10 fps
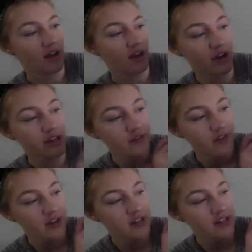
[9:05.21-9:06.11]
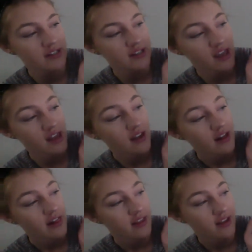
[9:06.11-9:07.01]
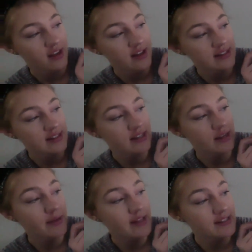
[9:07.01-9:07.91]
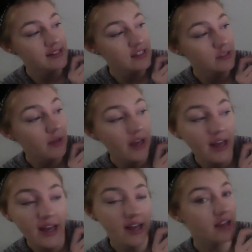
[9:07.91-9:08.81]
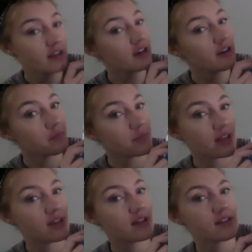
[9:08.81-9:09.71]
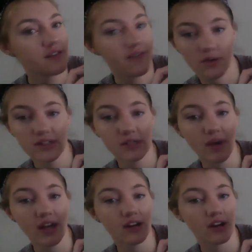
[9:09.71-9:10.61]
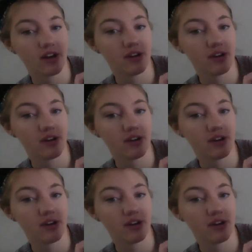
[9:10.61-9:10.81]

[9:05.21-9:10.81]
And our other friend is singing, The Itsy Bitsy Spider, because he found a spider.